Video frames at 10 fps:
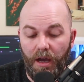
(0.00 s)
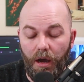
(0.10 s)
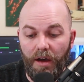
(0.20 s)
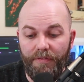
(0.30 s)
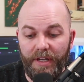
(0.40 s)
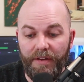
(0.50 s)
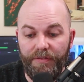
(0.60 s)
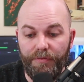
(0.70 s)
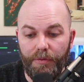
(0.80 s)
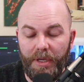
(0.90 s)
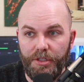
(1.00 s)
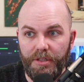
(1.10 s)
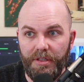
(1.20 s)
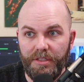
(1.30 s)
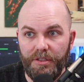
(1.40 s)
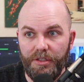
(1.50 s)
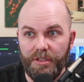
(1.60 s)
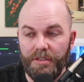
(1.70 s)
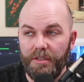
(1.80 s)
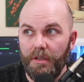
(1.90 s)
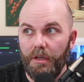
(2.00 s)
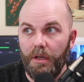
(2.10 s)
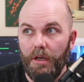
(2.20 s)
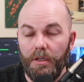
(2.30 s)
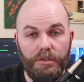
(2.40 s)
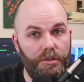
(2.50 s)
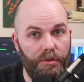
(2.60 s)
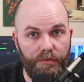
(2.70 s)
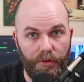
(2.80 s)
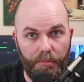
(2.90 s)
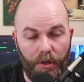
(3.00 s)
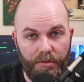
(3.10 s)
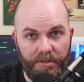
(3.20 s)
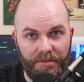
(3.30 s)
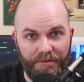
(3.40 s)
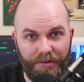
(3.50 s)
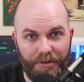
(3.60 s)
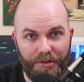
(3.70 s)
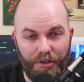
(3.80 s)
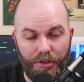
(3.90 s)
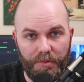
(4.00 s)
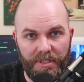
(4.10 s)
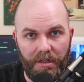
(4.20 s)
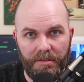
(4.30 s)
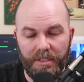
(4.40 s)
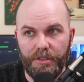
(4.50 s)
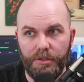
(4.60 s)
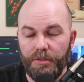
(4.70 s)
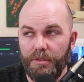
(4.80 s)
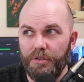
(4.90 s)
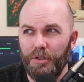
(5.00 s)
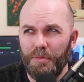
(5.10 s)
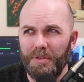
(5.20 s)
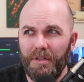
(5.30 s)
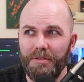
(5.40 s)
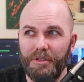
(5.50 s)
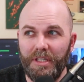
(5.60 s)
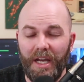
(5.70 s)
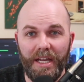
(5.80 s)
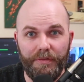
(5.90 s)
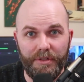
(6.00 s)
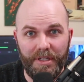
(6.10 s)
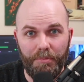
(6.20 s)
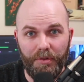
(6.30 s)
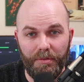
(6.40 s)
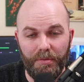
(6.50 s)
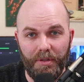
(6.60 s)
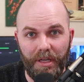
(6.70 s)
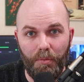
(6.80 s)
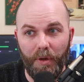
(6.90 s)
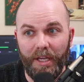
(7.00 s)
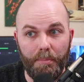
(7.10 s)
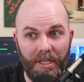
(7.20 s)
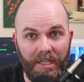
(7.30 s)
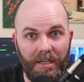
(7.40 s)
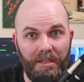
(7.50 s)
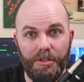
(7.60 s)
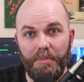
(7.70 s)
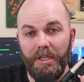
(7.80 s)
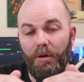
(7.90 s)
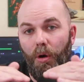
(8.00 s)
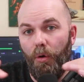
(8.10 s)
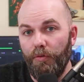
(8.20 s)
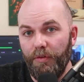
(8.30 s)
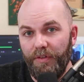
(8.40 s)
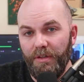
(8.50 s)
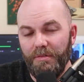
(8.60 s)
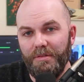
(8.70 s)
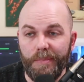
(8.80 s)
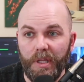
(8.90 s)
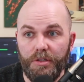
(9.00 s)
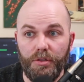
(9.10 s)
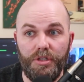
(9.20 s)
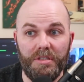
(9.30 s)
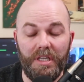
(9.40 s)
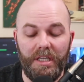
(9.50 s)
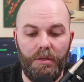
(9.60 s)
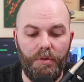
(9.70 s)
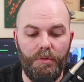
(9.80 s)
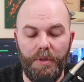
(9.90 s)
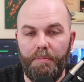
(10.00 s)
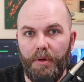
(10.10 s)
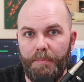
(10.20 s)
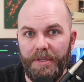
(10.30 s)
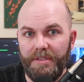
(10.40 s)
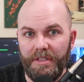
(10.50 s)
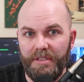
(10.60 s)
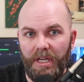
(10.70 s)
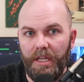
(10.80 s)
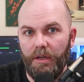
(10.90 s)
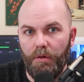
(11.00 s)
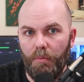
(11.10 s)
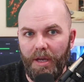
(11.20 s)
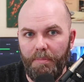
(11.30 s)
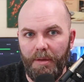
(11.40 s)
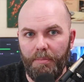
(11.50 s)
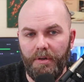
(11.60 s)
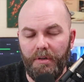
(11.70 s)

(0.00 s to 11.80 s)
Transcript: often have information that's just too verbose for search results. Like search results should kind of resemble like Wikipedia. It should be an overview. So just like you would repurpose a study or a white paper